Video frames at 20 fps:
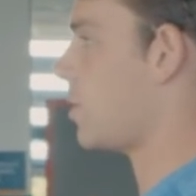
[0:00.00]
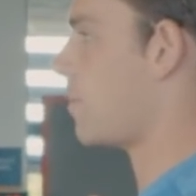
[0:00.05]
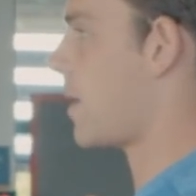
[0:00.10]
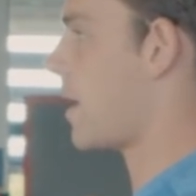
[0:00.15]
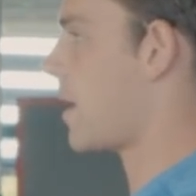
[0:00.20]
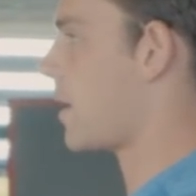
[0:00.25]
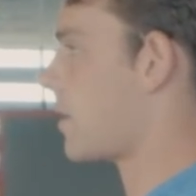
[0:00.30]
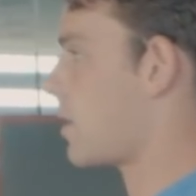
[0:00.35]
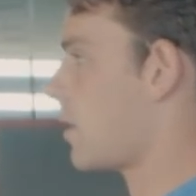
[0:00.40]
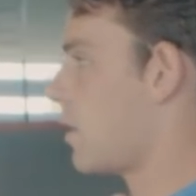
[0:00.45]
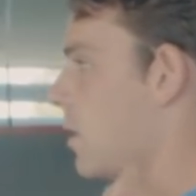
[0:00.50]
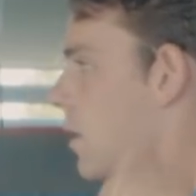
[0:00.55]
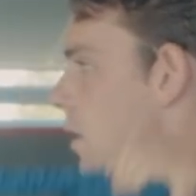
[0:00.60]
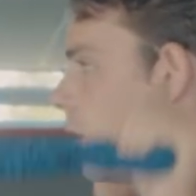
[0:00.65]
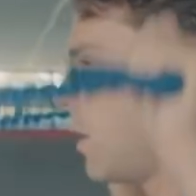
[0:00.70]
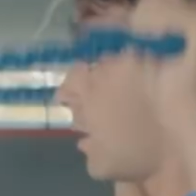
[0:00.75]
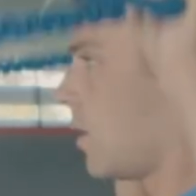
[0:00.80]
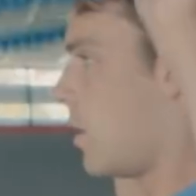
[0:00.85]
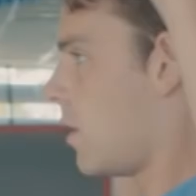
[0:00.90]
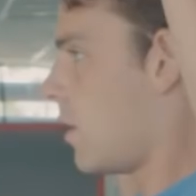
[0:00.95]
your back.
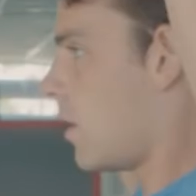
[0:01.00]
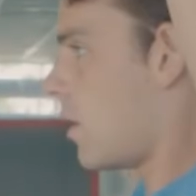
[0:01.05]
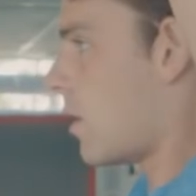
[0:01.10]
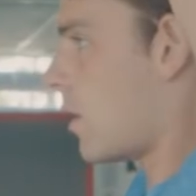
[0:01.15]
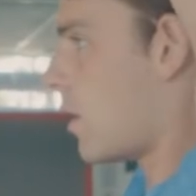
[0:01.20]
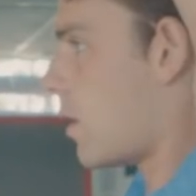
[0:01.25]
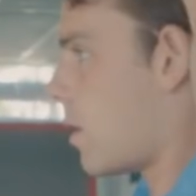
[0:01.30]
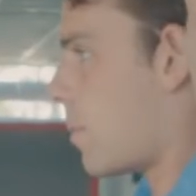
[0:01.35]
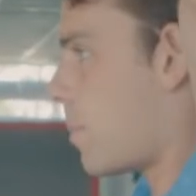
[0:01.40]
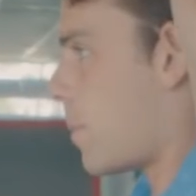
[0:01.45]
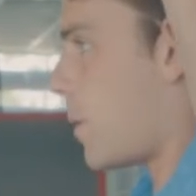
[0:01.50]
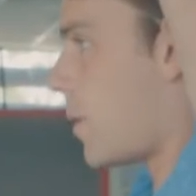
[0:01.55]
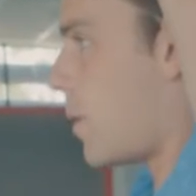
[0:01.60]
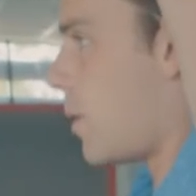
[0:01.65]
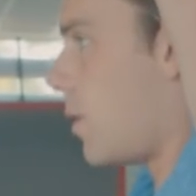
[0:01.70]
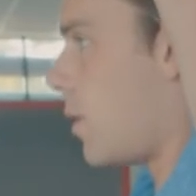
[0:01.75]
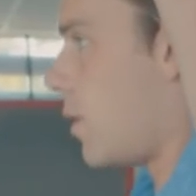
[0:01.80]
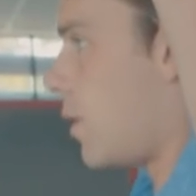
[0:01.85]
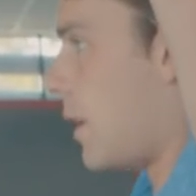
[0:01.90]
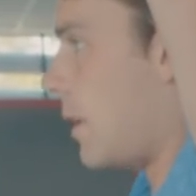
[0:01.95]

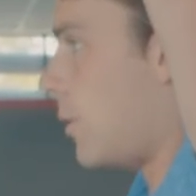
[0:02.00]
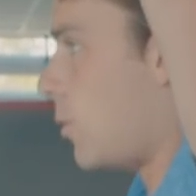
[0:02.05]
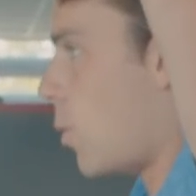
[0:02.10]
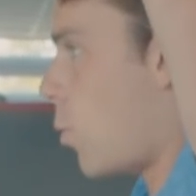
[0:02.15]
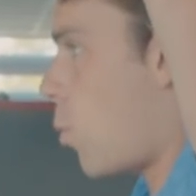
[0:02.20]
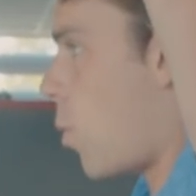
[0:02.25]
Up into a